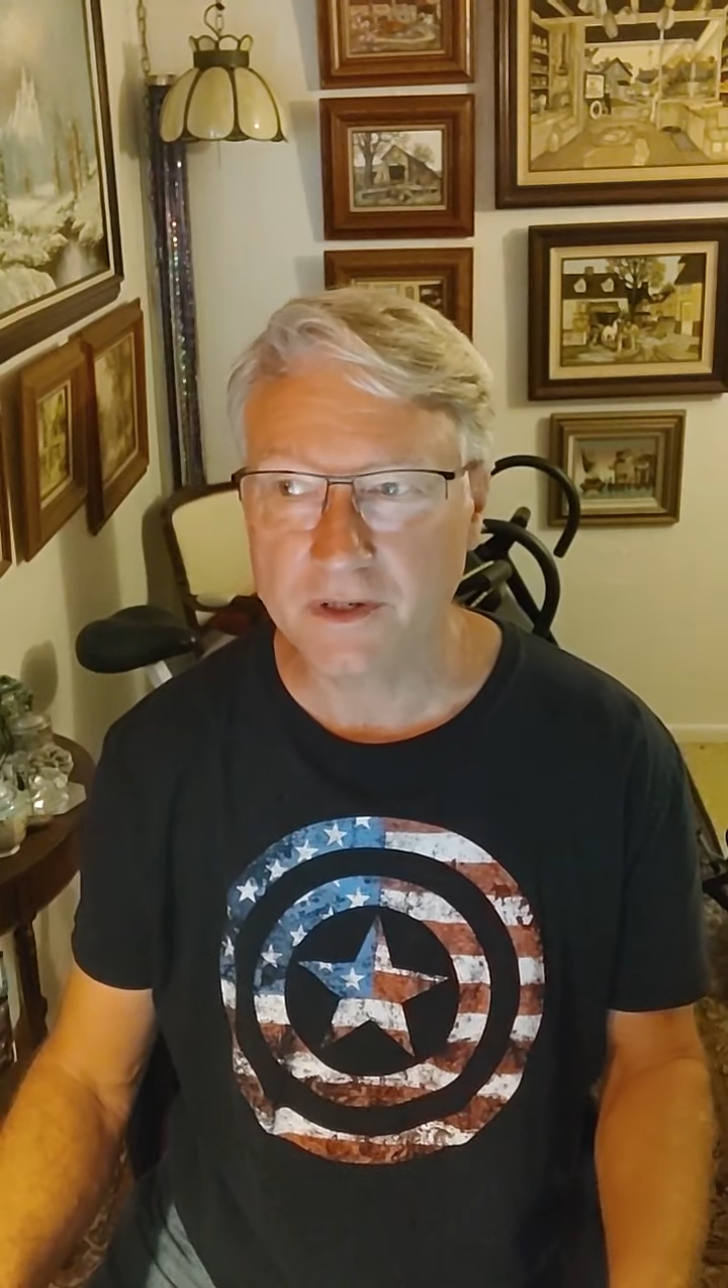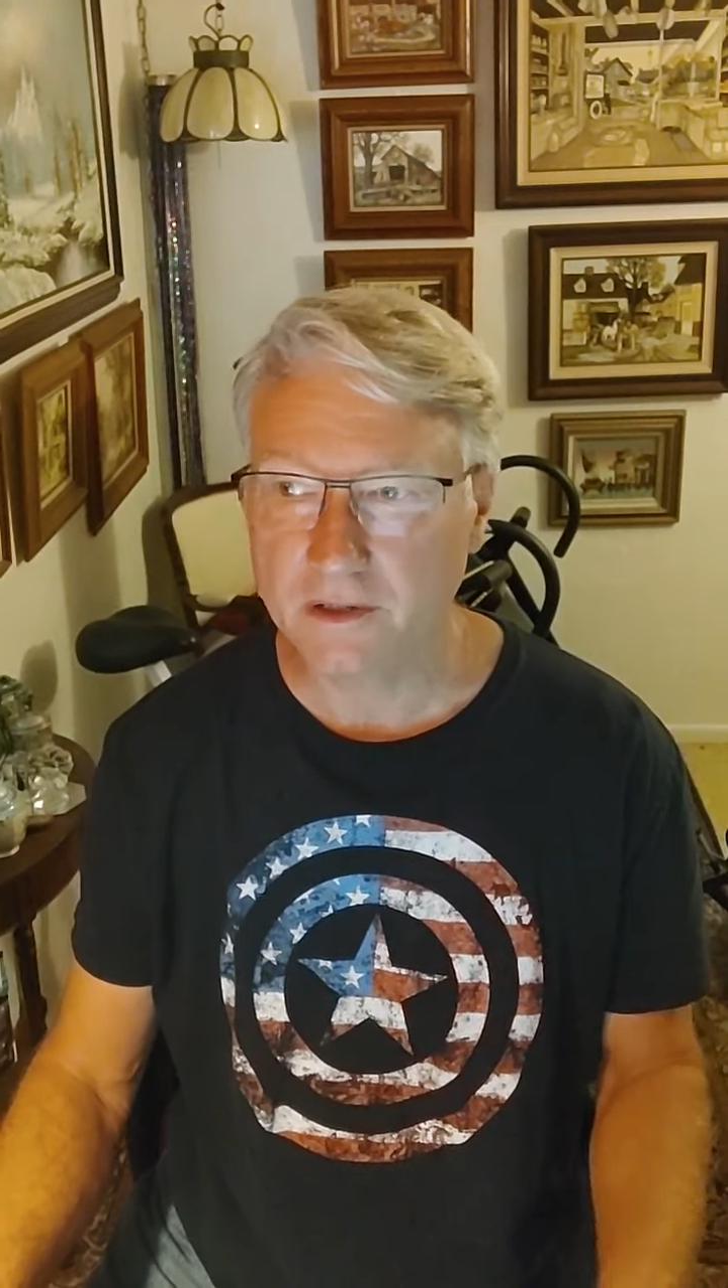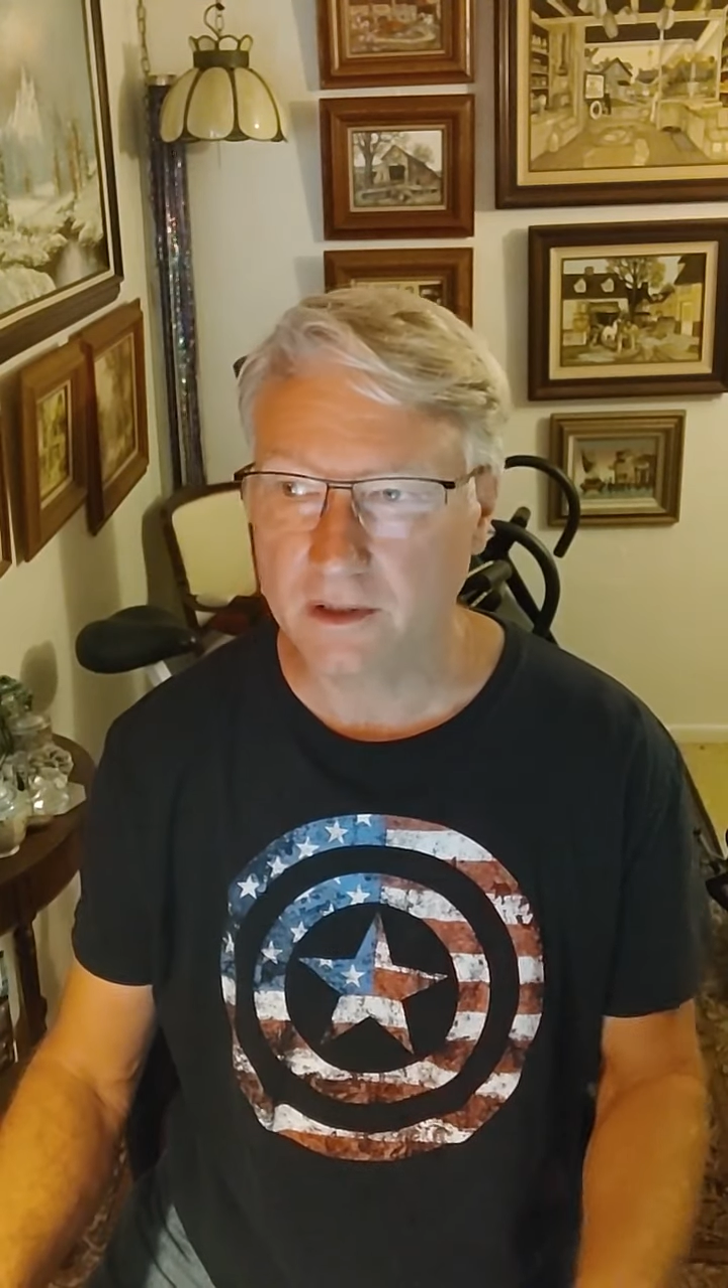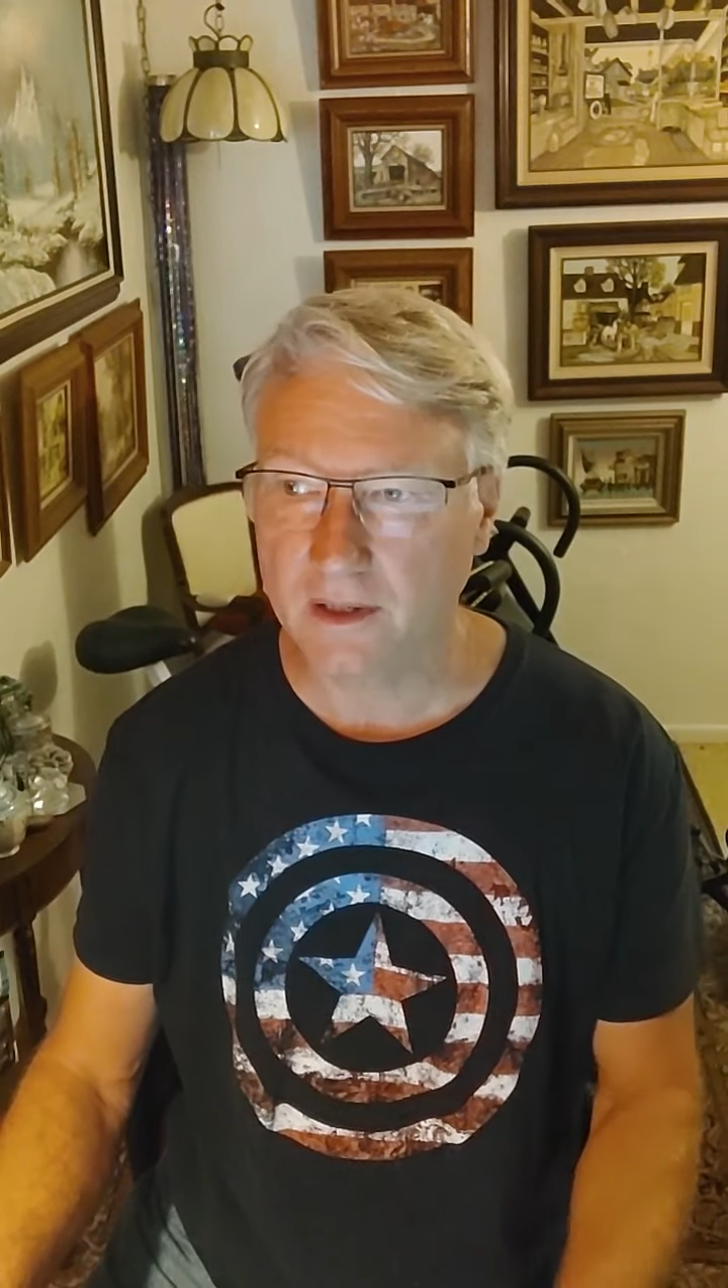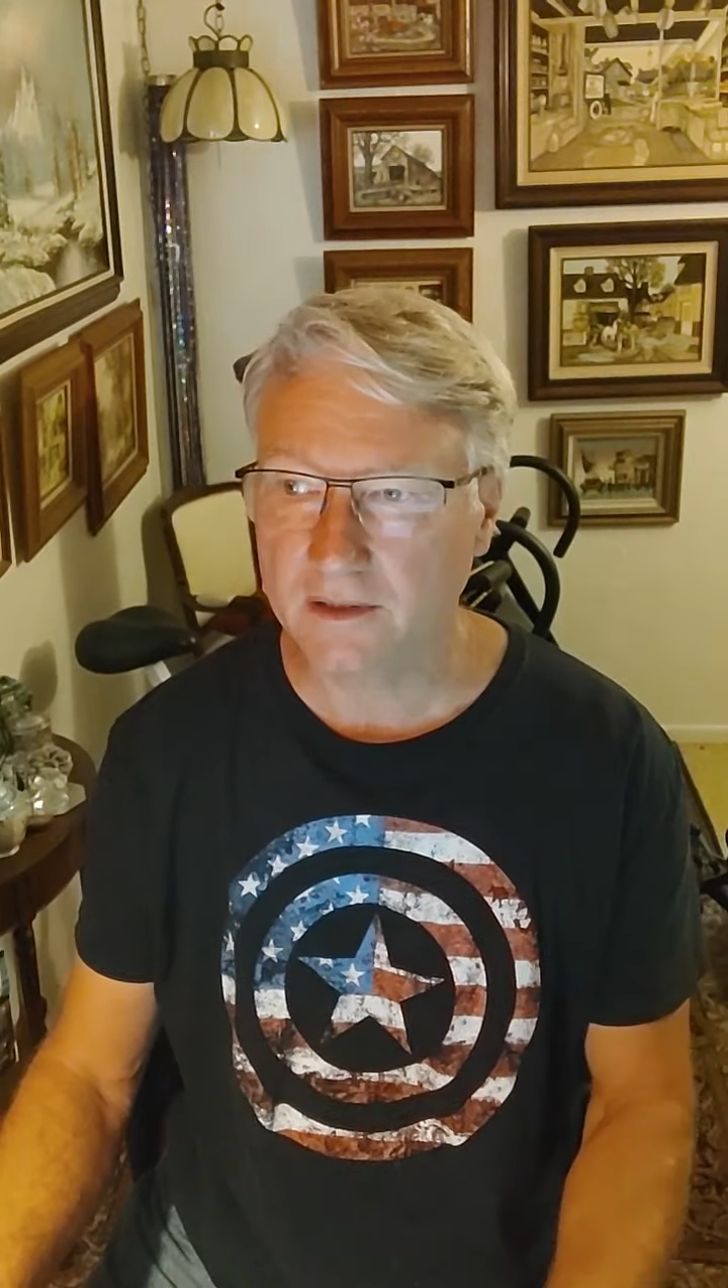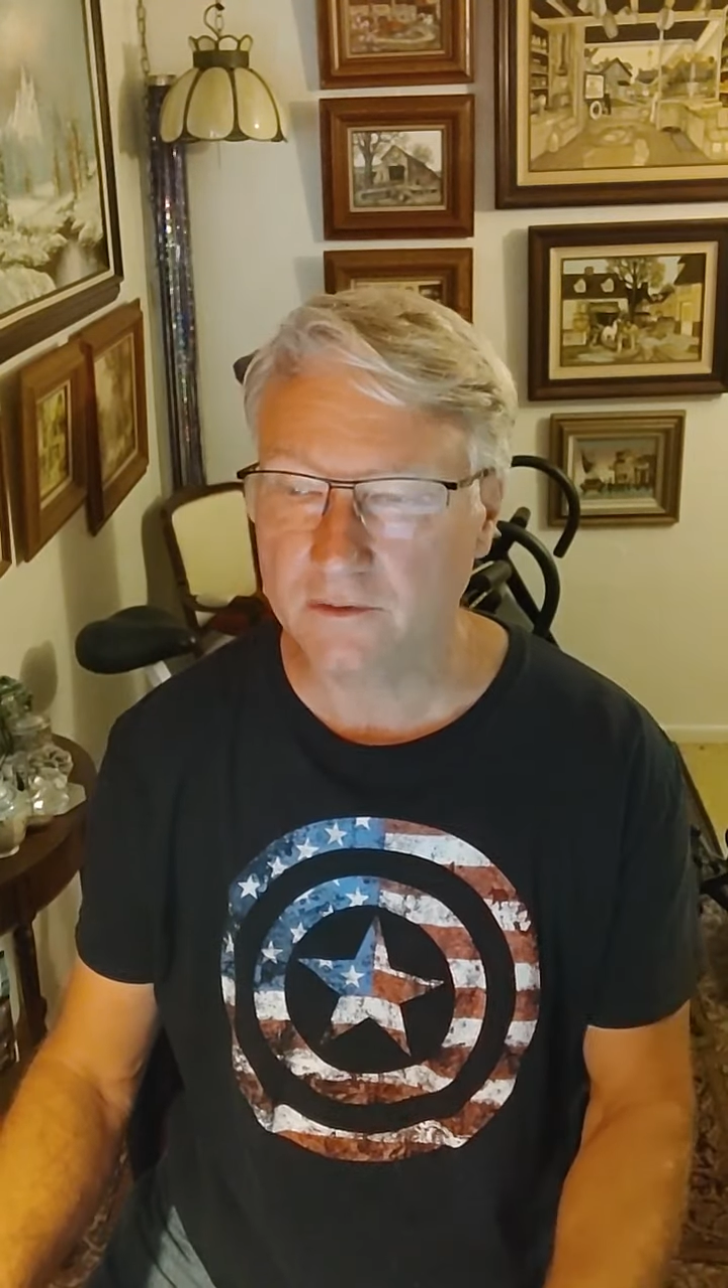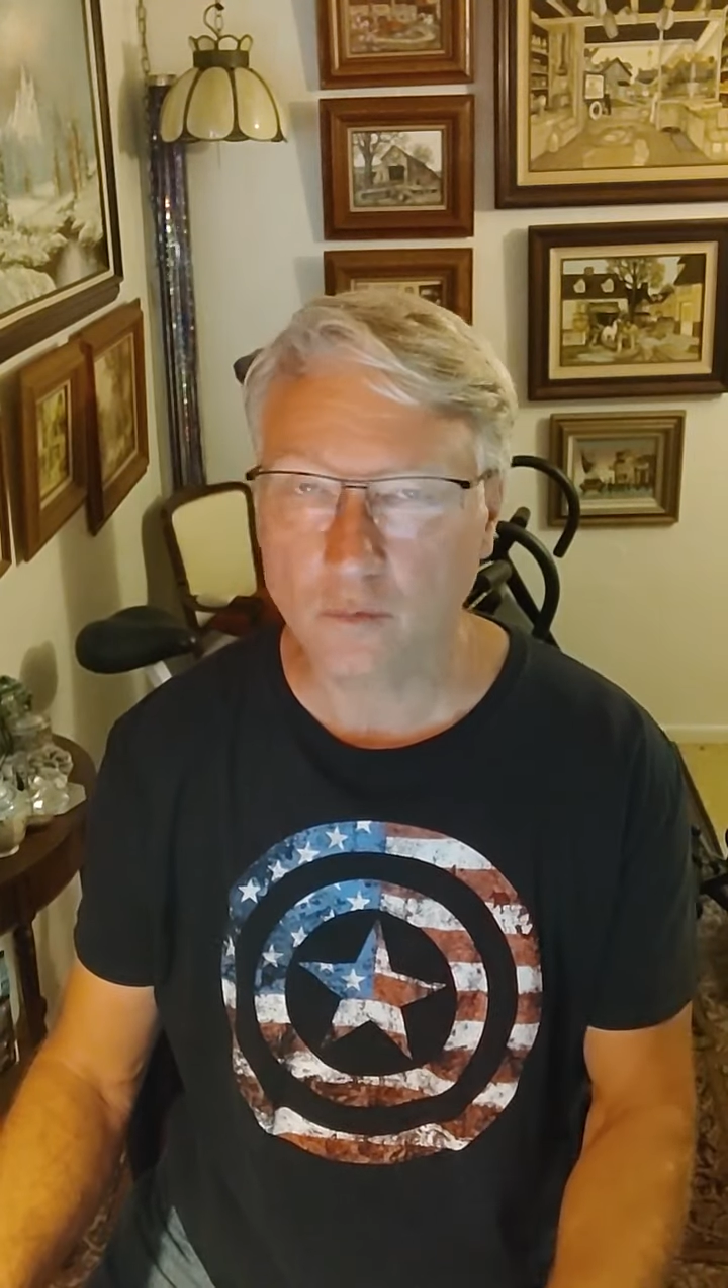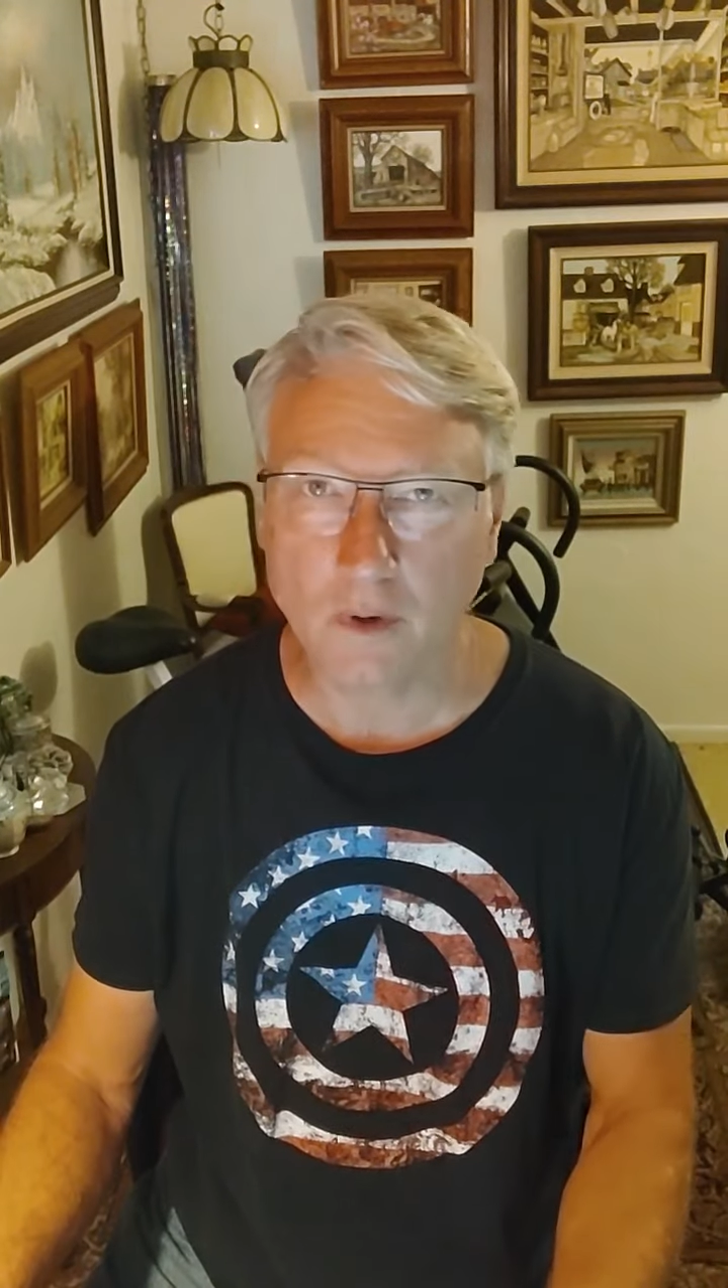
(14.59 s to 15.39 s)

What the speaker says: think God is